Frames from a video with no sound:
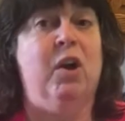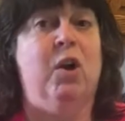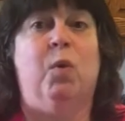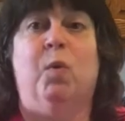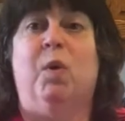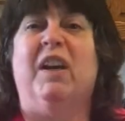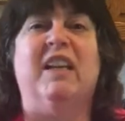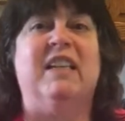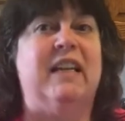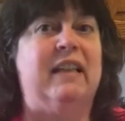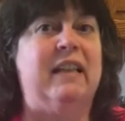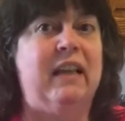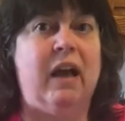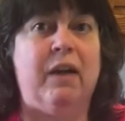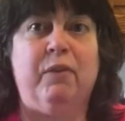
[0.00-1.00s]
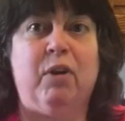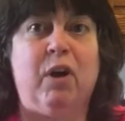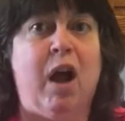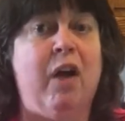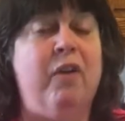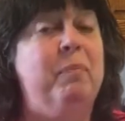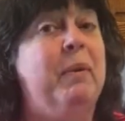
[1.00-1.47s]
We're going to take the cover
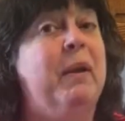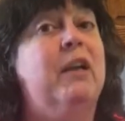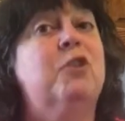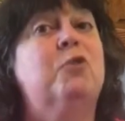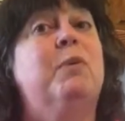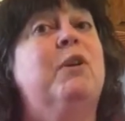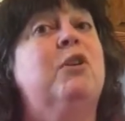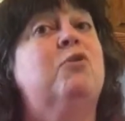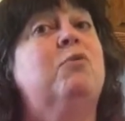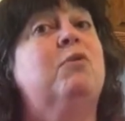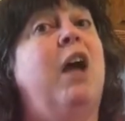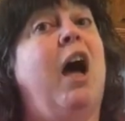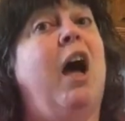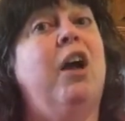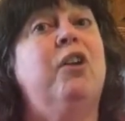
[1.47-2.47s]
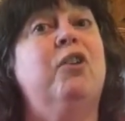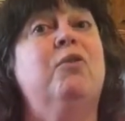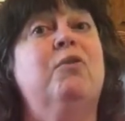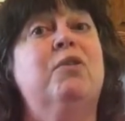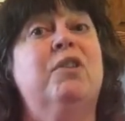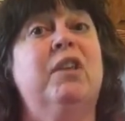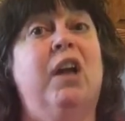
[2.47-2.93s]
off because we do not
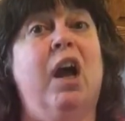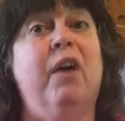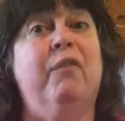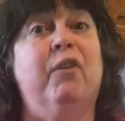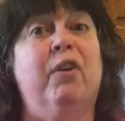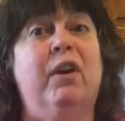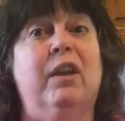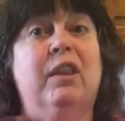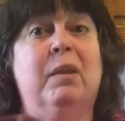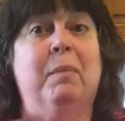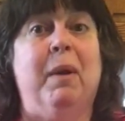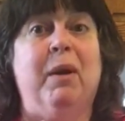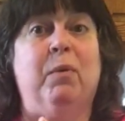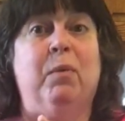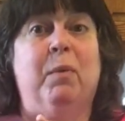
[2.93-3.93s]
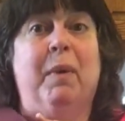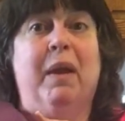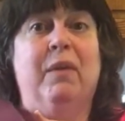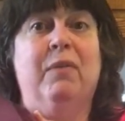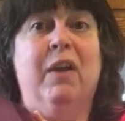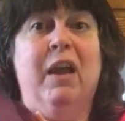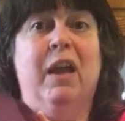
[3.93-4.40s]
use the cover in the
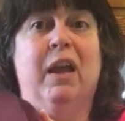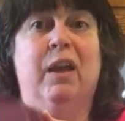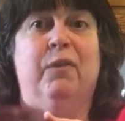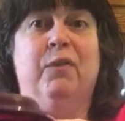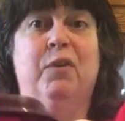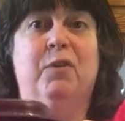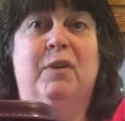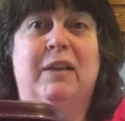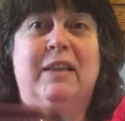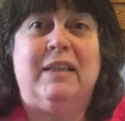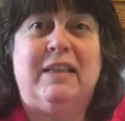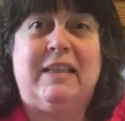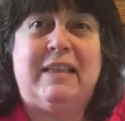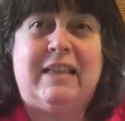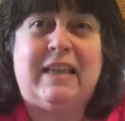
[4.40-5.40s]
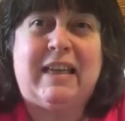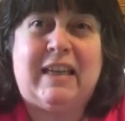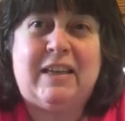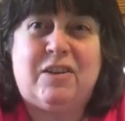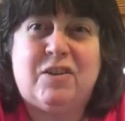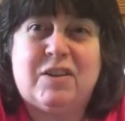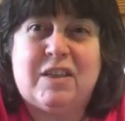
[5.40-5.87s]
microwave. If you can
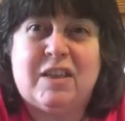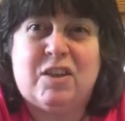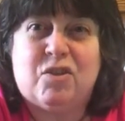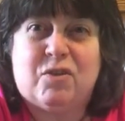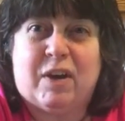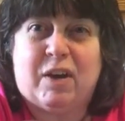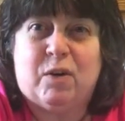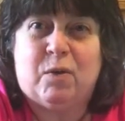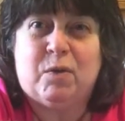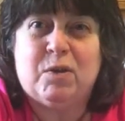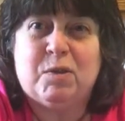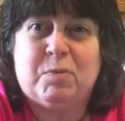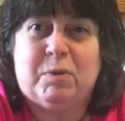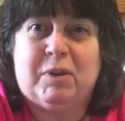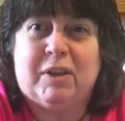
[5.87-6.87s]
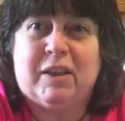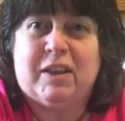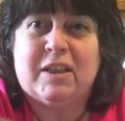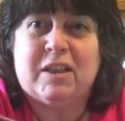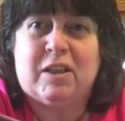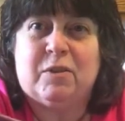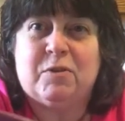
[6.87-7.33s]
see, do you see the drain holes? We'll look at
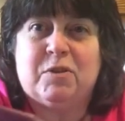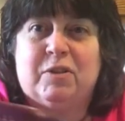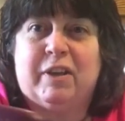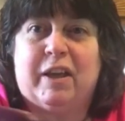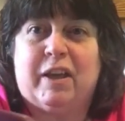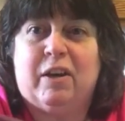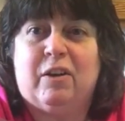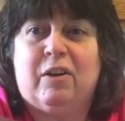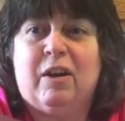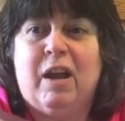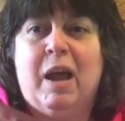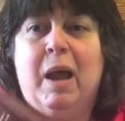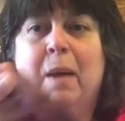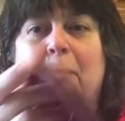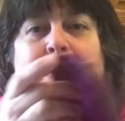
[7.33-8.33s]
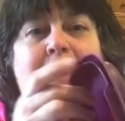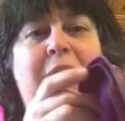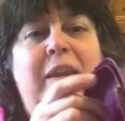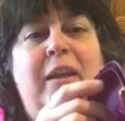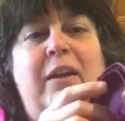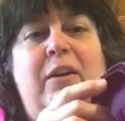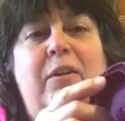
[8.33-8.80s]
this closer later, but
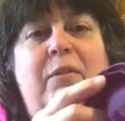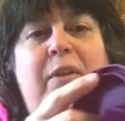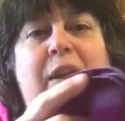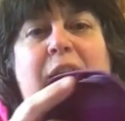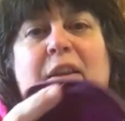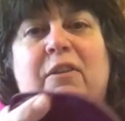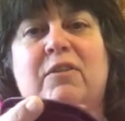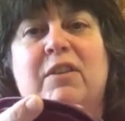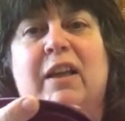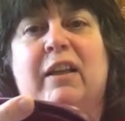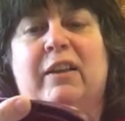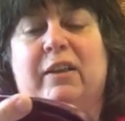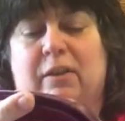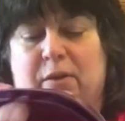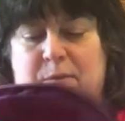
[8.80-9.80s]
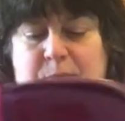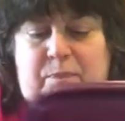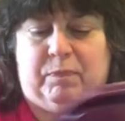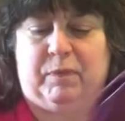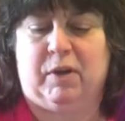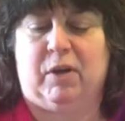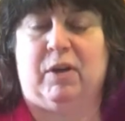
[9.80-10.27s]
there's like a little,
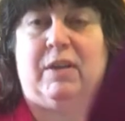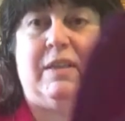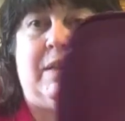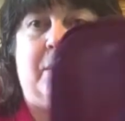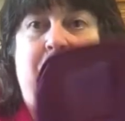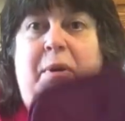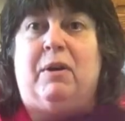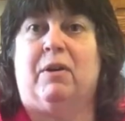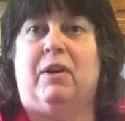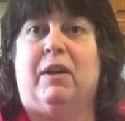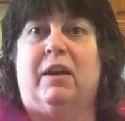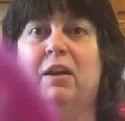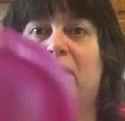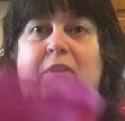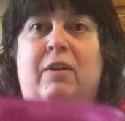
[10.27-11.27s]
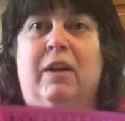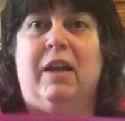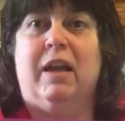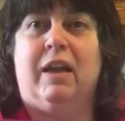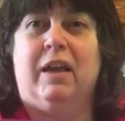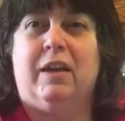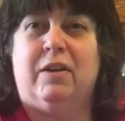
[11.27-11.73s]
here you see it better on here.
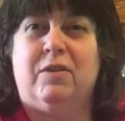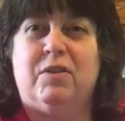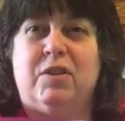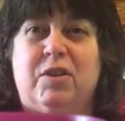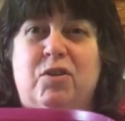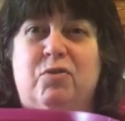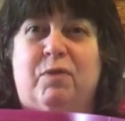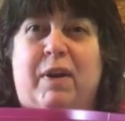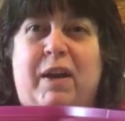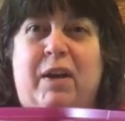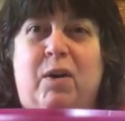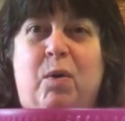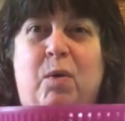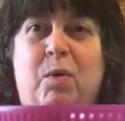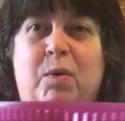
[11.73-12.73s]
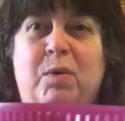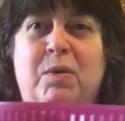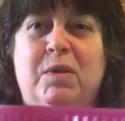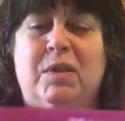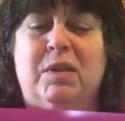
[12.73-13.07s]
Here's the drain holes,